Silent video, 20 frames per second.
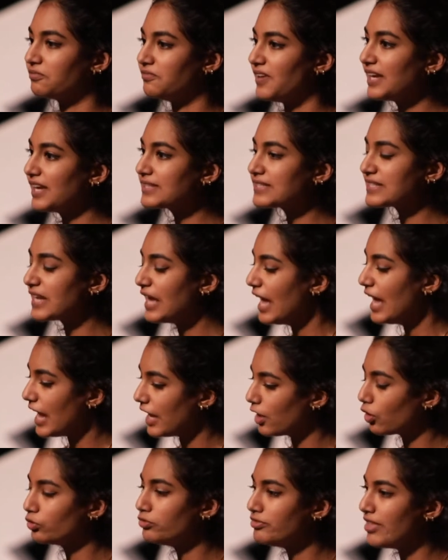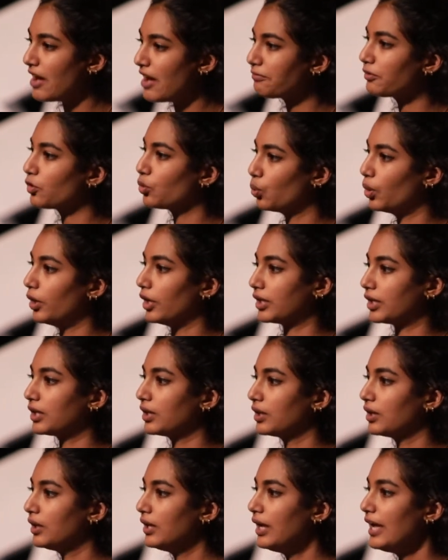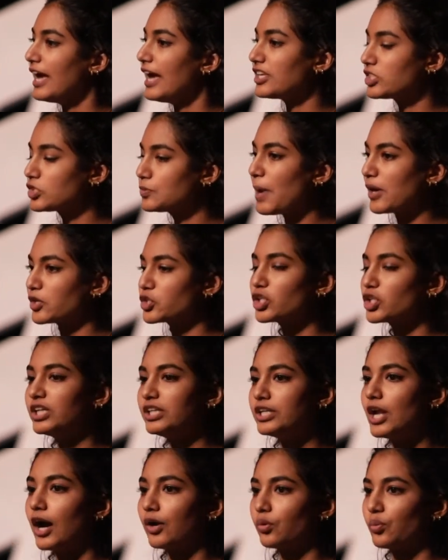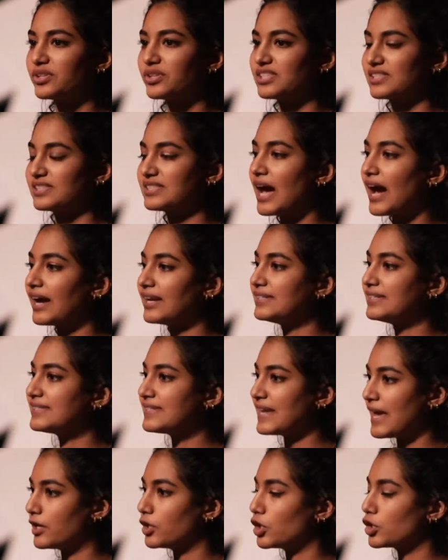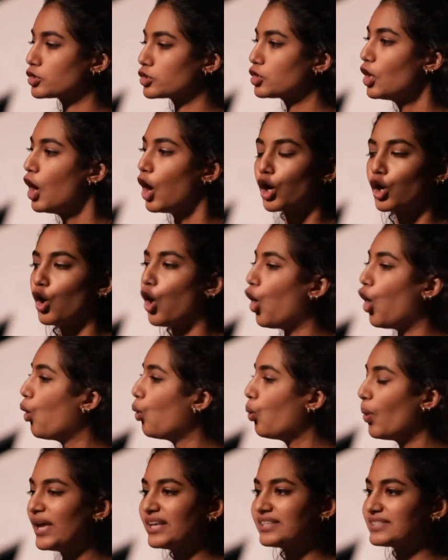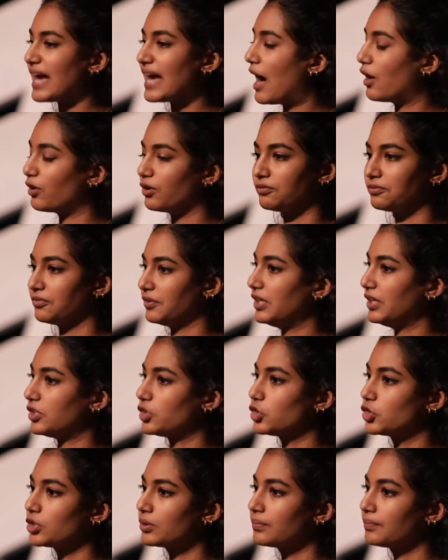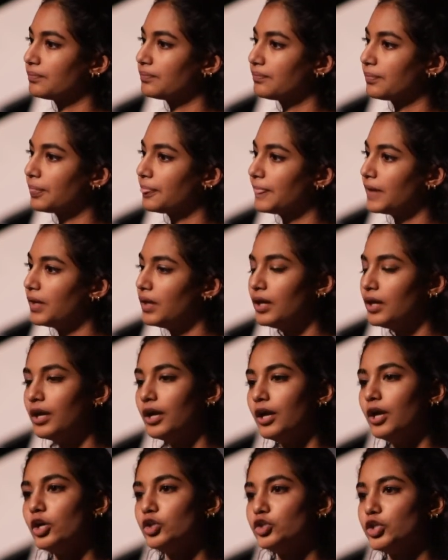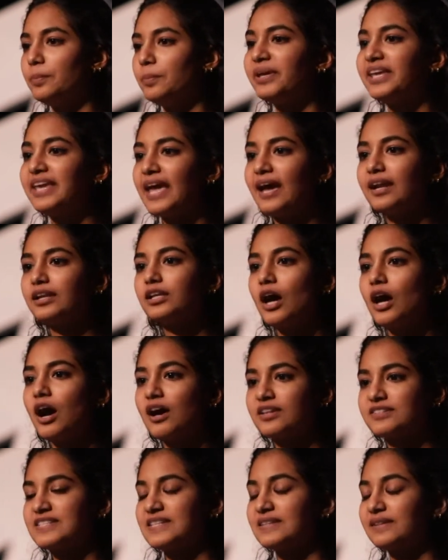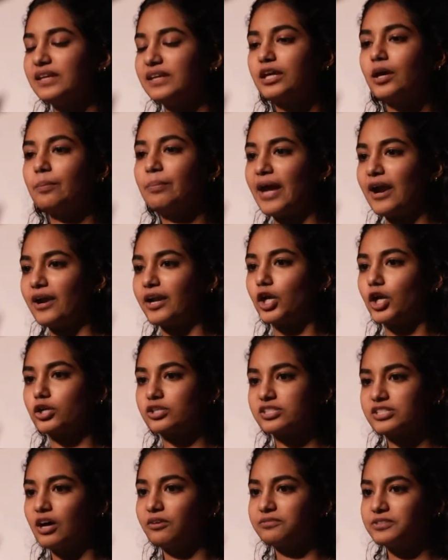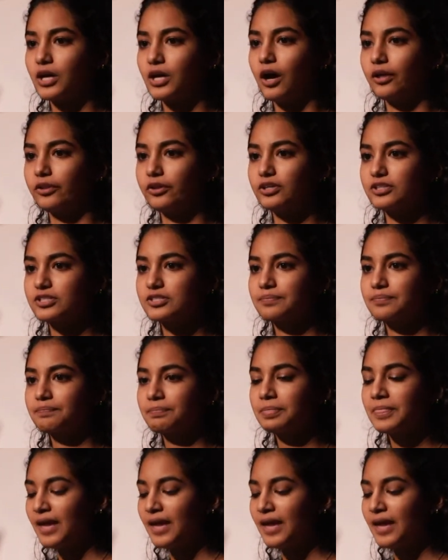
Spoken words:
fixed, it'll never work, especially not when society's standards are always out of reach. She began constantly comparing herself to others.